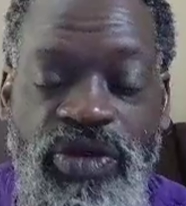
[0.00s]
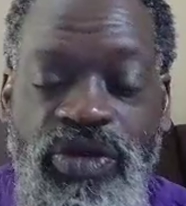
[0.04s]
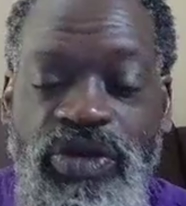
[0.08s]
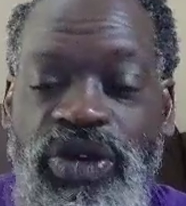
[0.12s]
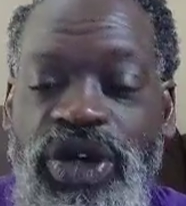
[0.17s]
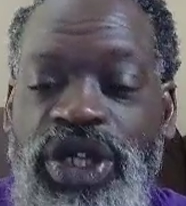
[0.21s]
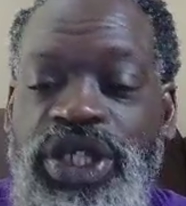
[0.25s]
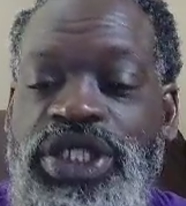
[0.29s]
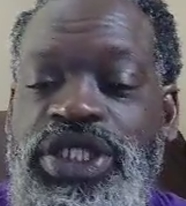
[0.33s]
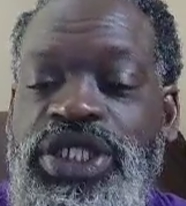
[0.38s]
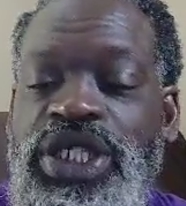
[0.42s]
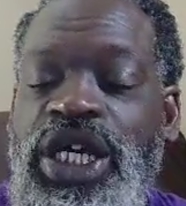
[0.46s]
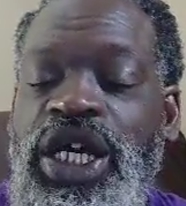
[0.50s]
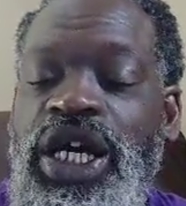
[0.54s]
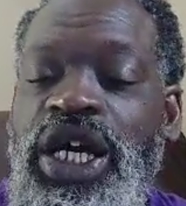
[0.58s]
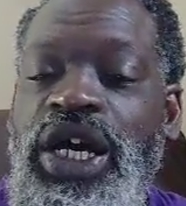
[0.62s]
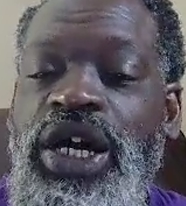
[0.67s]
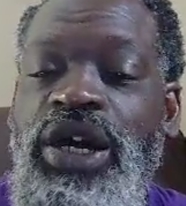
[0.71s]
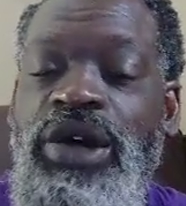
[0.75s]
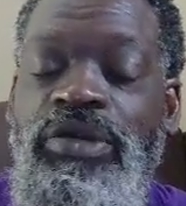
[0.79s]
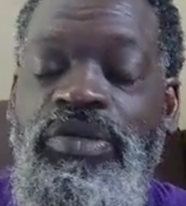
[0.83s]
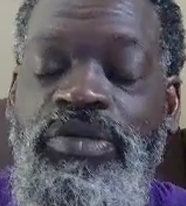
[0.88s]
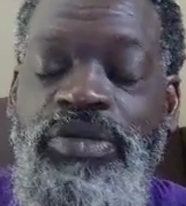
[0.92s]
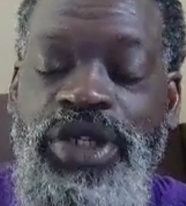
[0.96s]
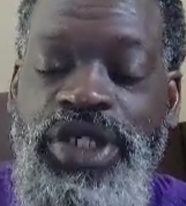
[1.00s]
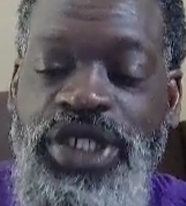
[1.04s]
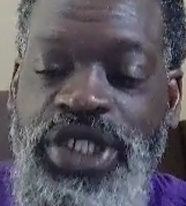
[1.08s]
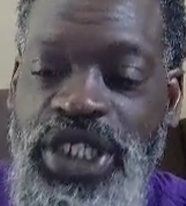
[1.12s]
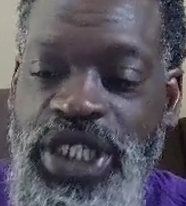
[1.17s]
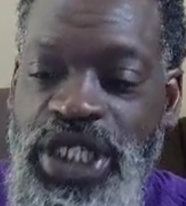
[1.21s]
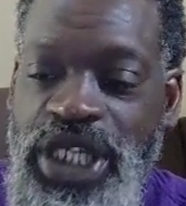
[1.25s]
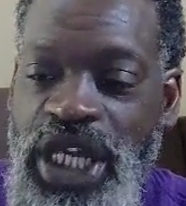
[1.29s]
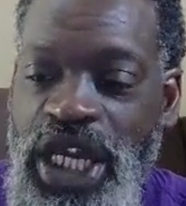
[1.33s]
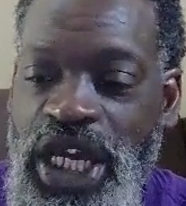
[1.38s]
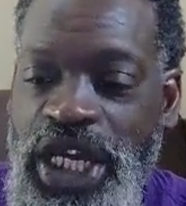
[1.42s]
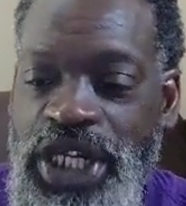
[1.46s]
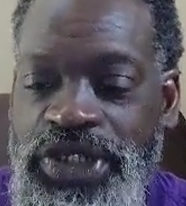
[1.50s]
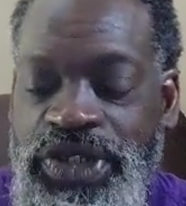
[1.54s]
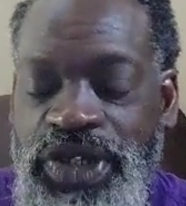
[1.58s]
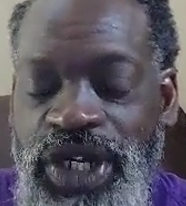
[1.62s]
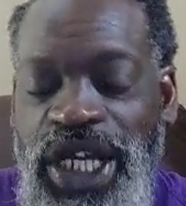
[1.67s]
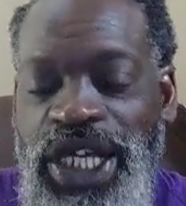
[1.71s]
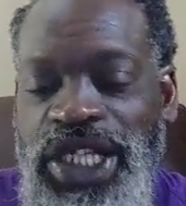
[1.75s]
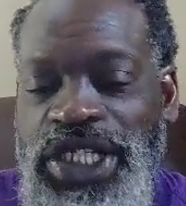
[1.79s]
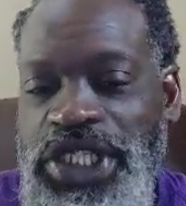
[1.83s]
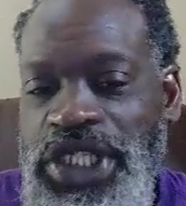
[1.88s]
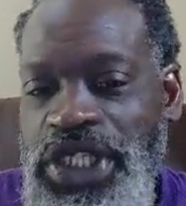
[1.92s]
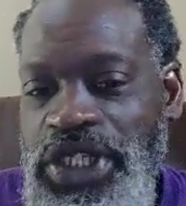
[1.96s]
What's up, Miss Tiandra?
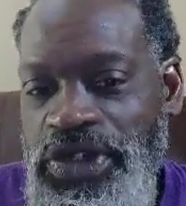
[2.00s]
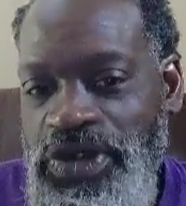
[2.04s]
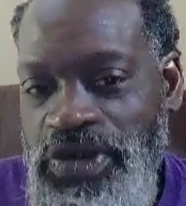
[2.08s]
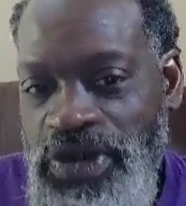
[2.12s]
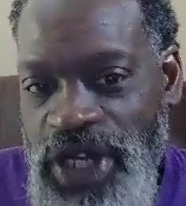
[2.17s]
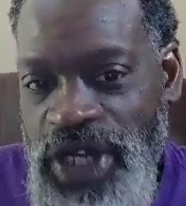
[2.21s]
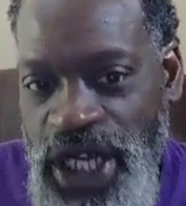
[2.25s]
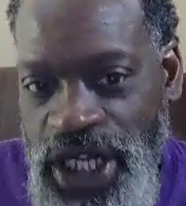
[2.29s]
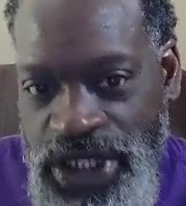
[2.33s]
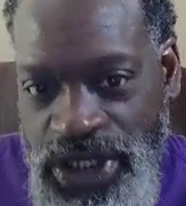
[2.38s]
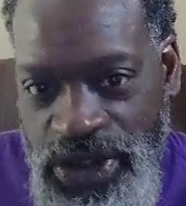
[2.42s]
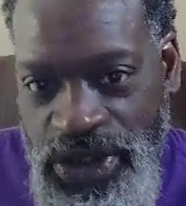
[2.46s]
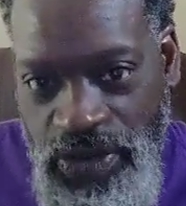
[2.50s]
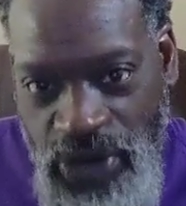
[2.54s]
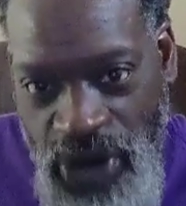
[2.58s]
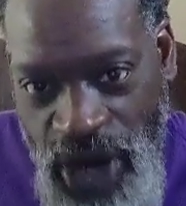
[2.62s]
I still got your